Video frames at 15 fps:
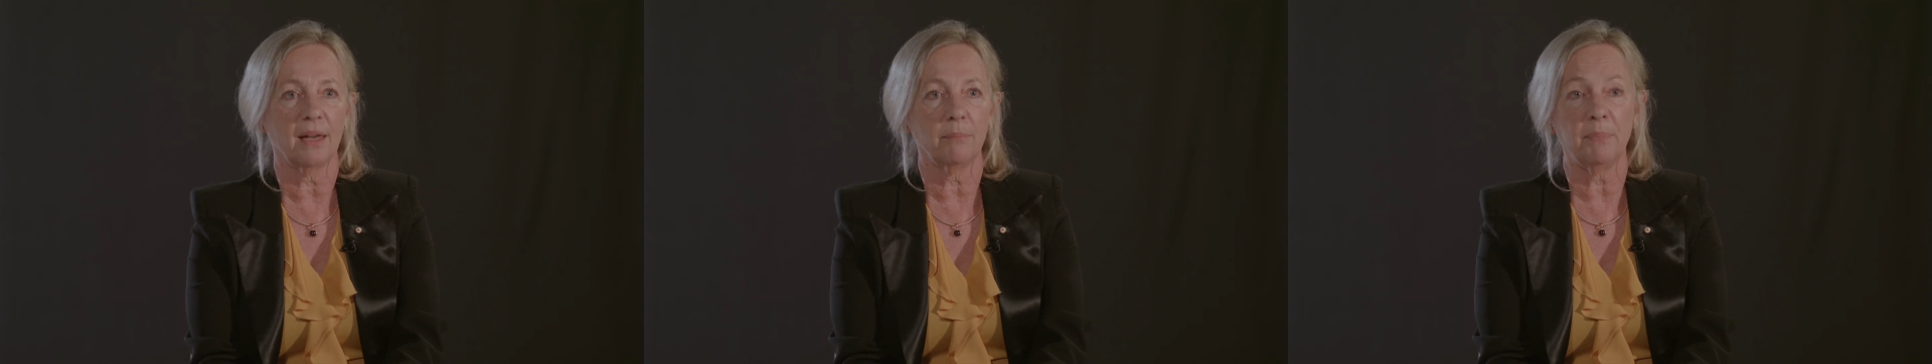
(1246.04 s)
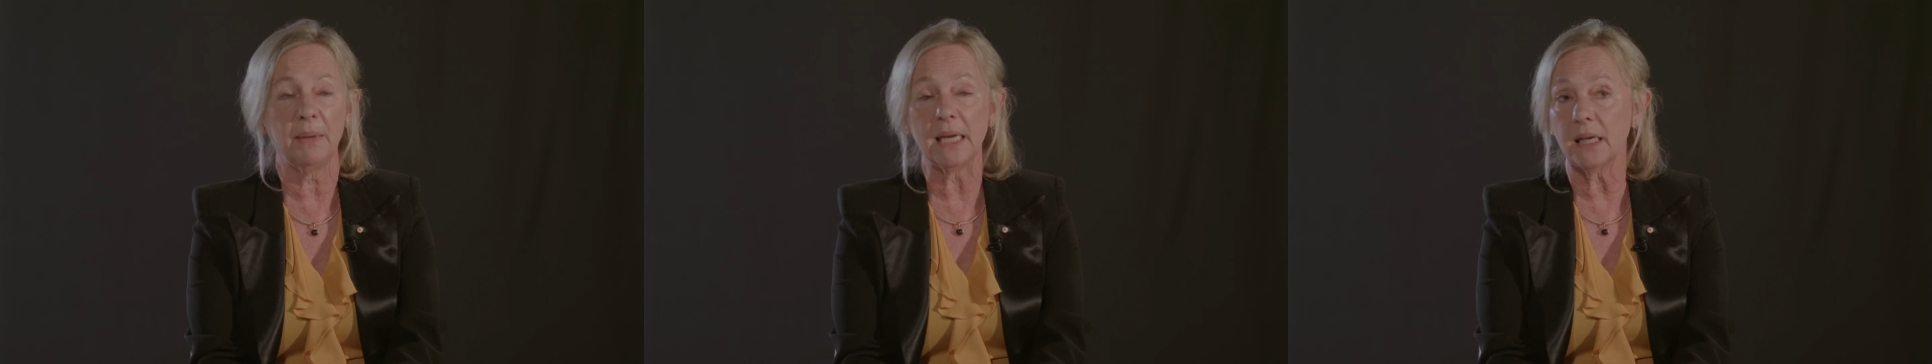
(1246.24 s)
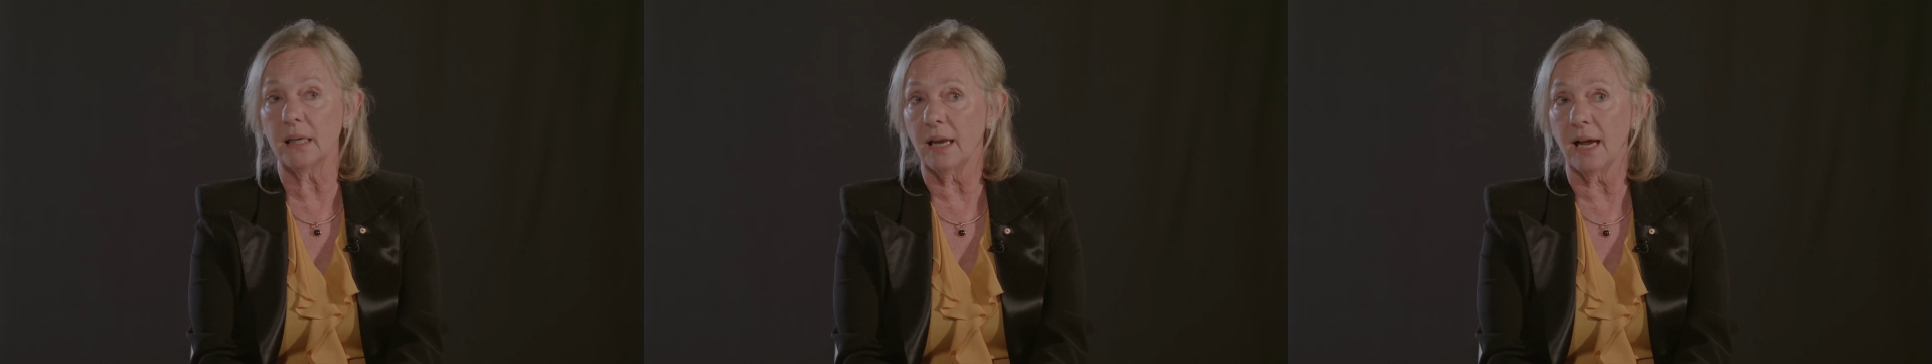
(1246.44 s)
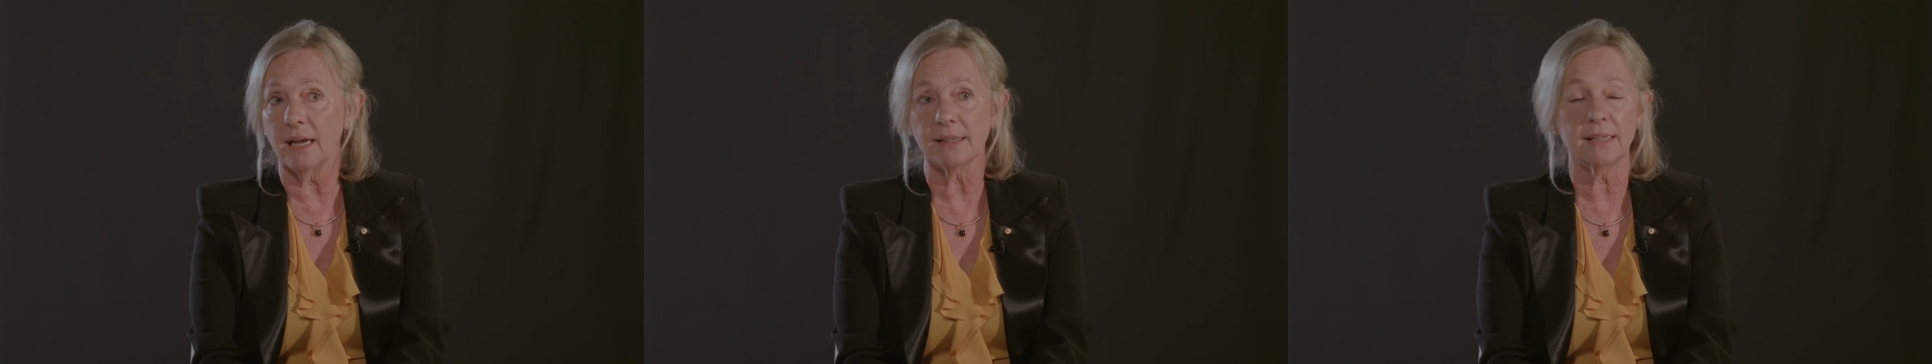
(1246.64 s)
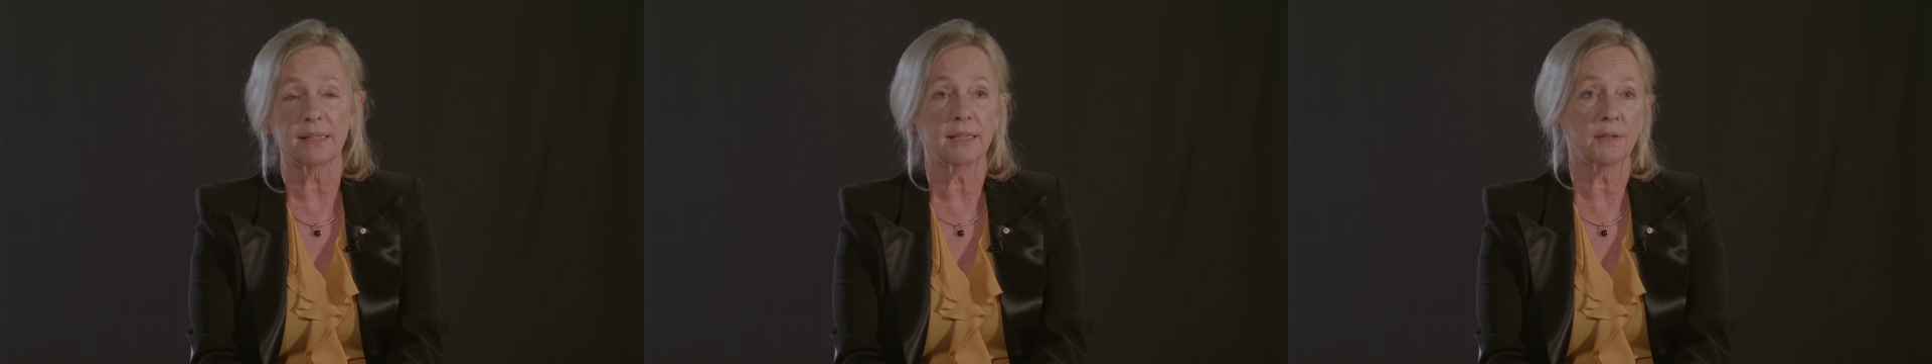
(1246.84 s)
Big
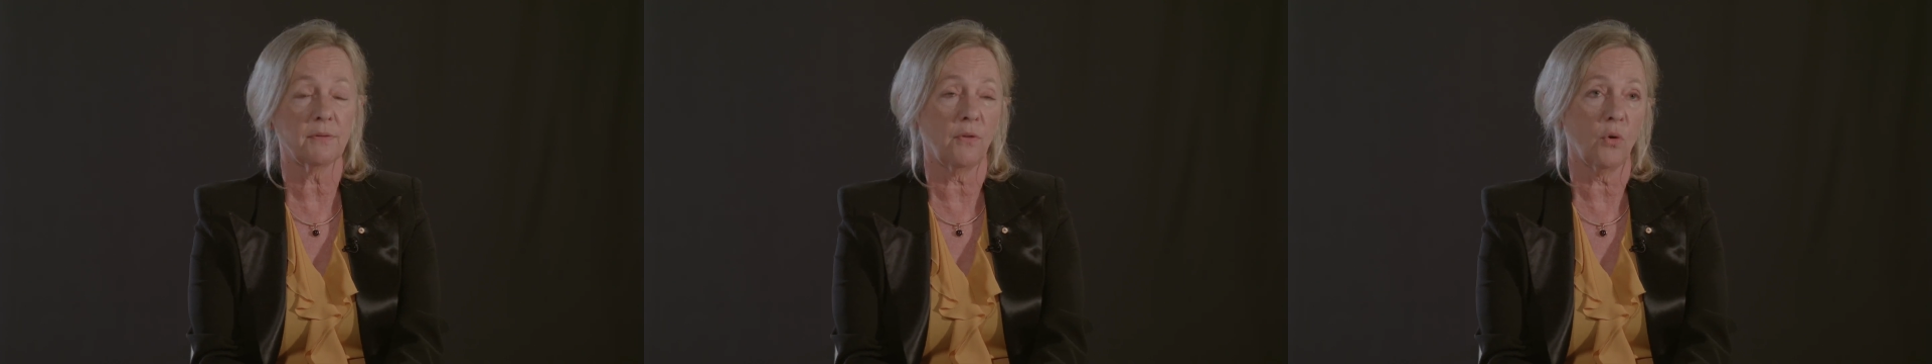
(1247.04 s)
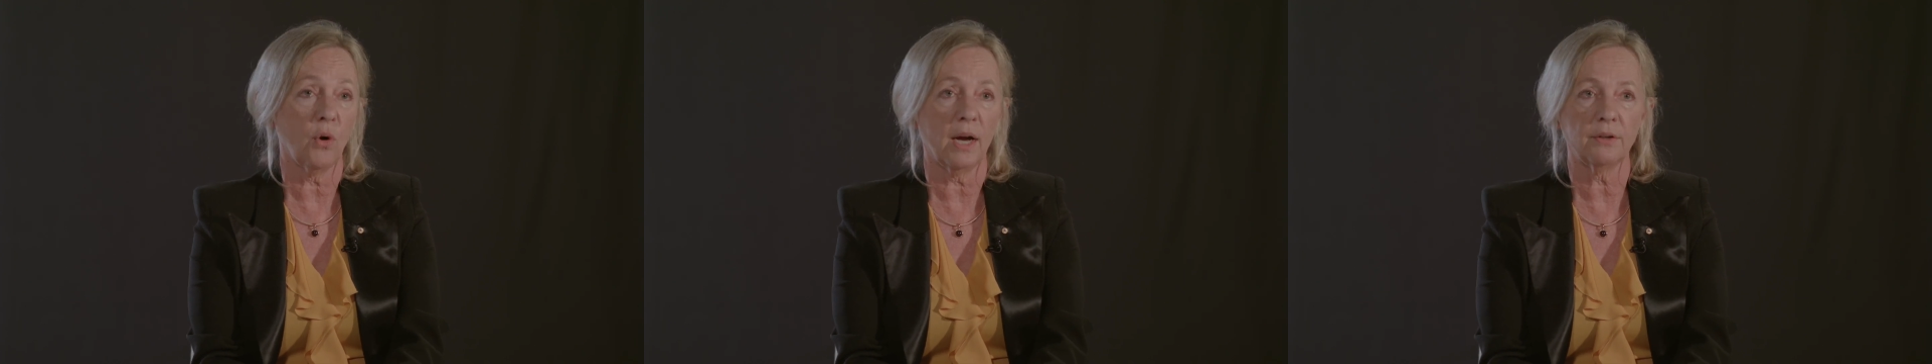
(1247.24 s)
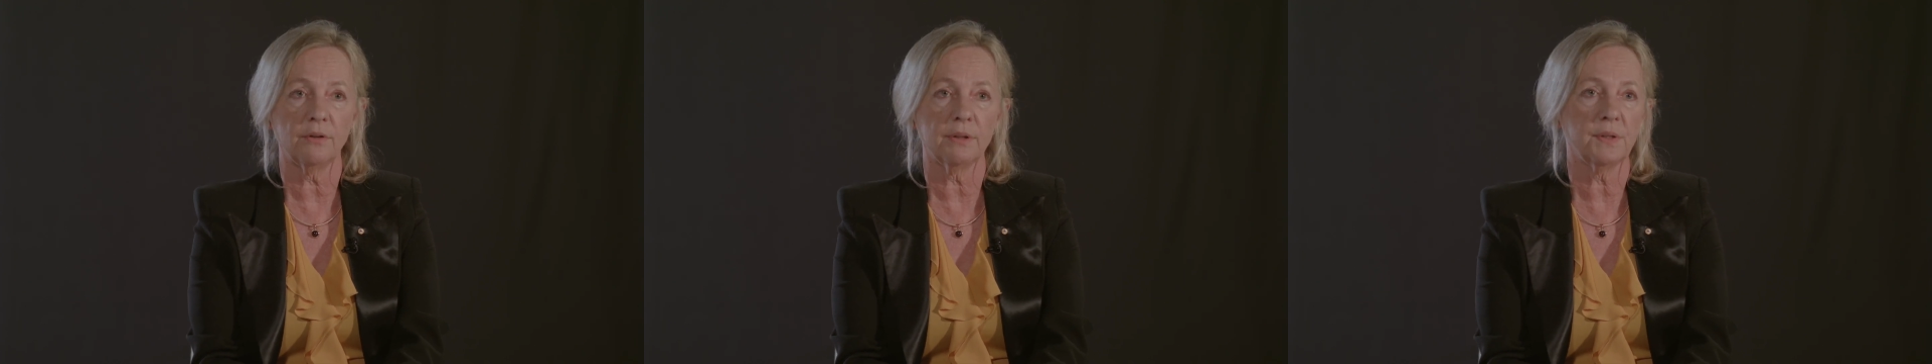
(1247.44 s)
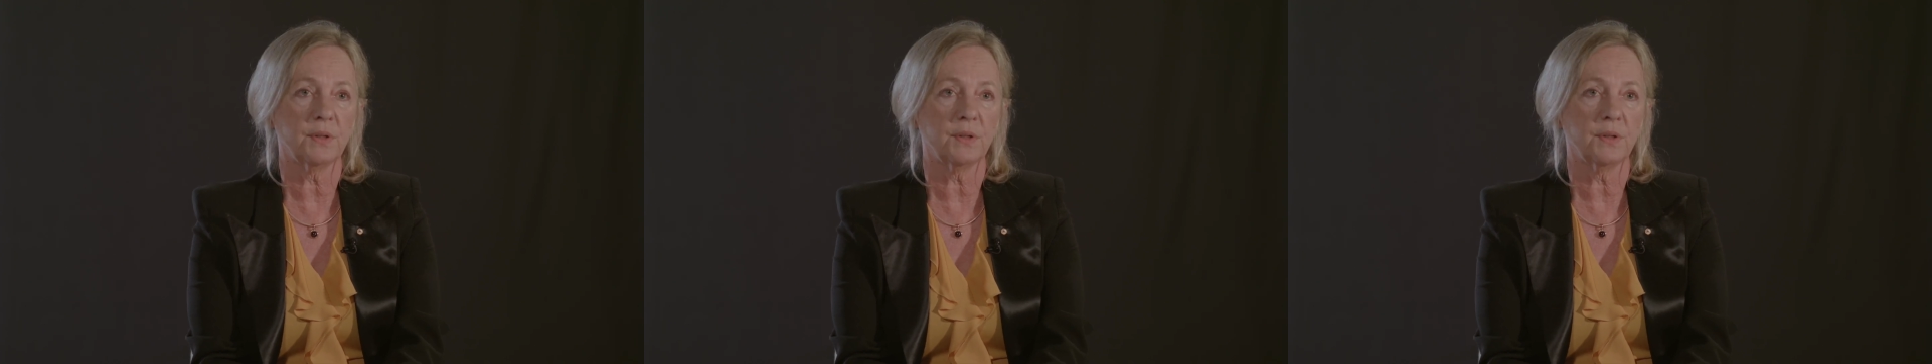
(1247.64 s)
classes, 400